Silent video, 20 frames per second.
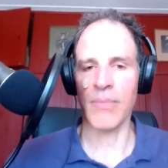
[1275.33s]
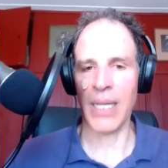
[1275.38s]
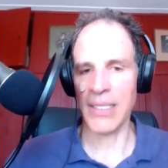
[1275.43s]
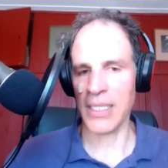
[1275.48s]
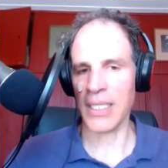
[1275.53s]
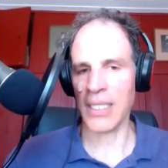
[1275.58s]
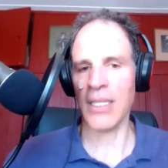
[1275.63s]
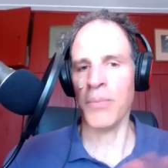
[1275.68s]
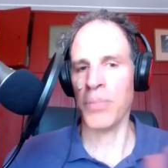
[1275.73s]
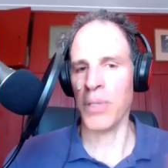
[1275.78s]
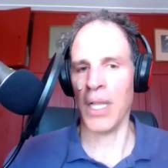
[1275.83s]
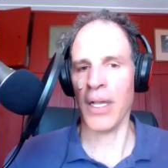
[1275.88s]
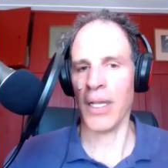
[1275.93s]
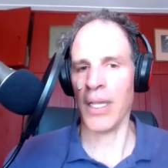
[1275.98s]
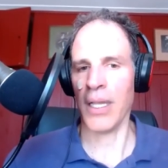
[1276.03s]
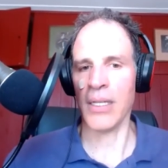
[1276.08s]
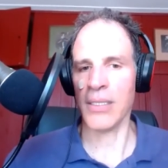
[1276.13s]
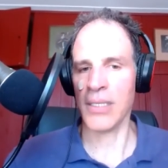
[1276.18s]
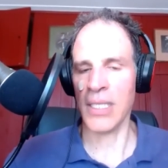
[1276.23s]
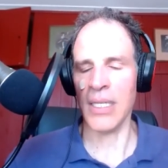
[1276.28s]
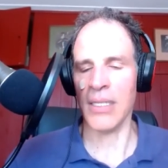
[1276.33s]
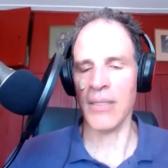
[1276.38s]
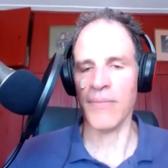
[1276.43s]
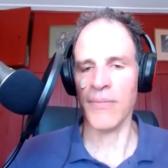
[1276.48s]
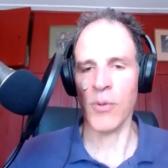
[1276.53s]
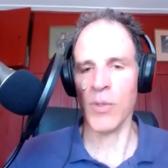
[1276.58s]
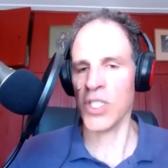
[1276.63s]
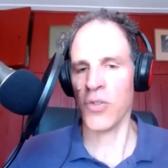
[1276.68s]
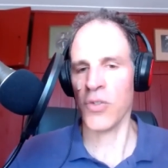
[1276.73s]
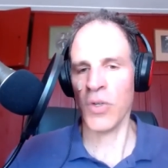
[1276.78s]
basically blocking us in,
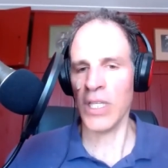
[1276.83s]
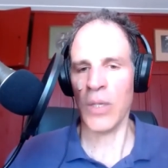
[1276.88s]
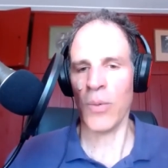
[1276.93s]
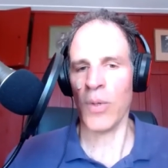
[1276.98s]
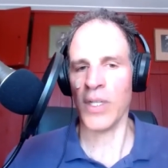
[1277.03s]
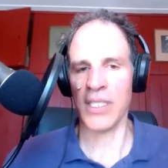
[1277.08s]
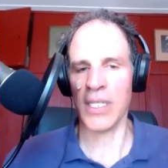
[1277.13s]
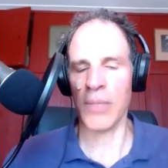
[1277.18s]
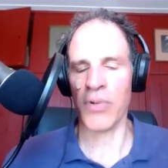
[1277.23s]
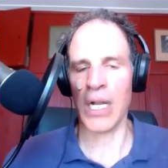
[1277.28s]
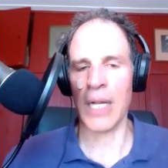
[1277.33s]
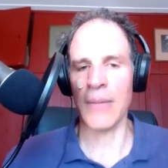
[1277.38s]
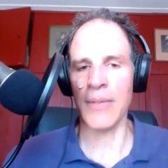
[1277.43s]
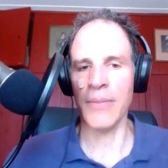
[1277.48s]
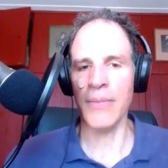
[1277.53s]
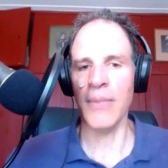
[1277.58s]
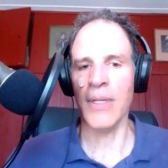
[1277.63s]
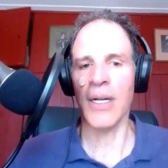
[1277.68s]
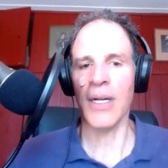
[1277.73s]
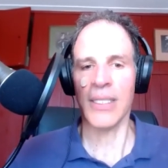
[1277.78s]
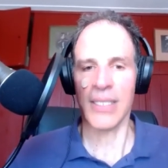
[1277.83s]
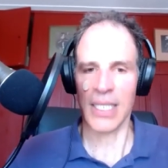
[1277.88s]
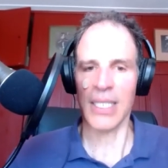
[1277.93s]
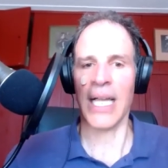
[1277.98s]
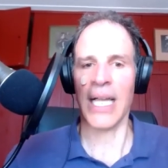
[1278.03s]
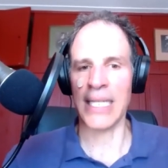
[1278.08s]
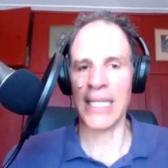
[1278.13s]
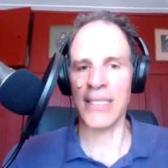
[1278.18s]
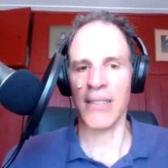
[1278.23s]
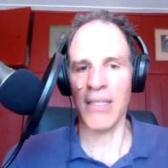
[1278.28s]
which really wasn't a problem until
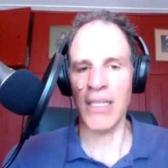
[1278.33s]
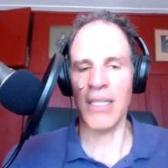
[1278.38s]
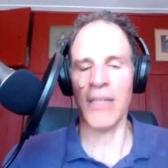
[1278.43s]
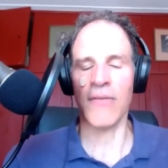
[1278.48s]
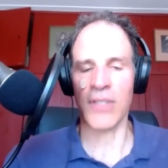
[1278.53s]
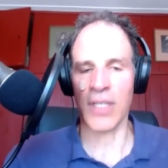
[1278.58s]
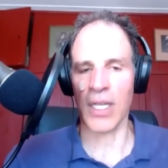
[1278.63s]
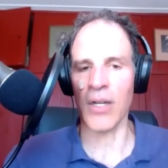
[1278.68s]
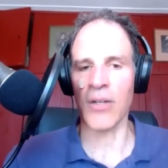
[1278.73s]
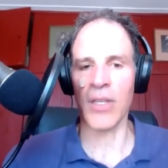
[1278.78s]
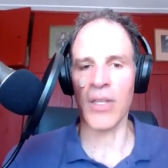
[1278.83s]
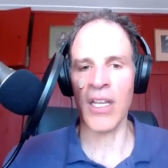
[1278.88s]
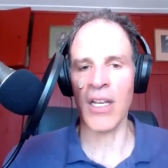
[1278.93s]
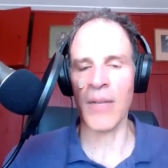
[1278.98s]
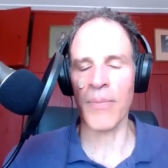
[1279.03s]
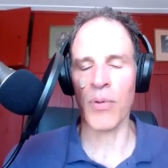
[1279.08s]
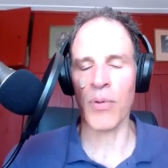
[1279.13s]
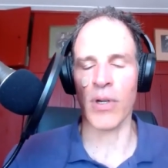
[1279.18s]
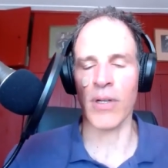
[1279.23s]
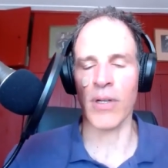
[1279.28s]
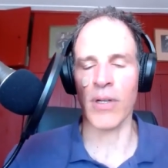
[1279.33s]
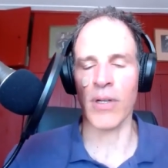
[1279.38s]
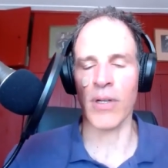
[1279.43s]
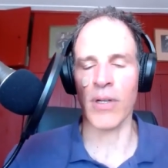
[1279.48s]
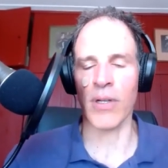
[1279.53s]
I had to leave to go to the airport.